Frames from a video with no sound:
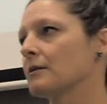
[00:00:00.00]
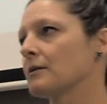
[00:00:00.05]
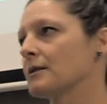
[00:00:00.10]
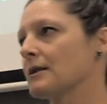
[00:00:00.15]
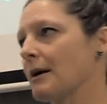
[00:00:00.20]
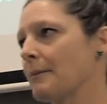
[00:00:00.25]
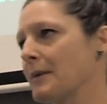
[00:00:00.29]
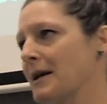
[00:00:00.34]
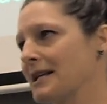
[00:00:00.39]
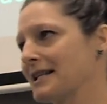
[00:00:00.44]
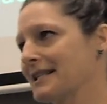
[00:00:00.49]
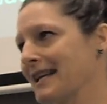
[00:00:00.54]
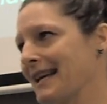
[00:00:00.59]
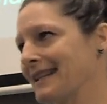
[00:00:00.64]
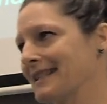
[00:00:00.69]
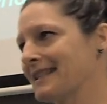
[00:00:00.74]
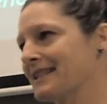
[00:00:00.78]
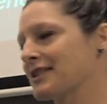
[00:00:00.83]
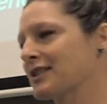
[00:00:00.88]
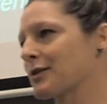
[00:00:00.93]
Does that make
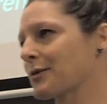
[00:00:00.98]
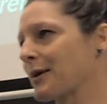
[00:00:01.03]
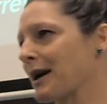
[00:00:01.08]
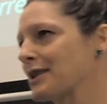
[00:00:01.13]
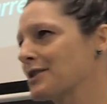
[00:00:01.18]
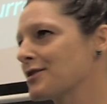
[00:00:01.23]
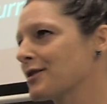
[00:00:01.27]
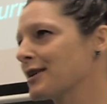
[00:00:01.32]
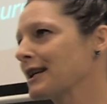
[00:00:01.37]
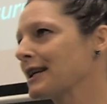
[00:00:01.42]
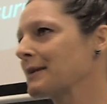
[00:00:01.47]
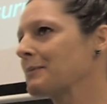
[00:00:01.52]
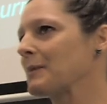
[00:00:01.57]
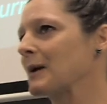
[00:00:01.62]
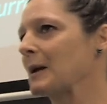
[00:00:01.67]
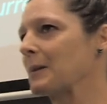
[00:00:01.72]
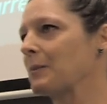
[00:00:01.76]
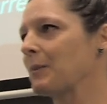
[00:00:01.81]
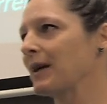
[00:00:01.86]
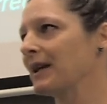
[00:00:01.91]
sense? Surrendering and
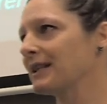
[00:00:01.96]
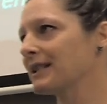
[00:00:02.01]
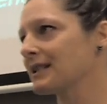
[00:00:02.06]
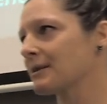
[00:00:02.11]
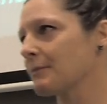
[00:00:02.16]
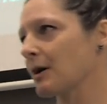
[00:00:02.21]
being pissed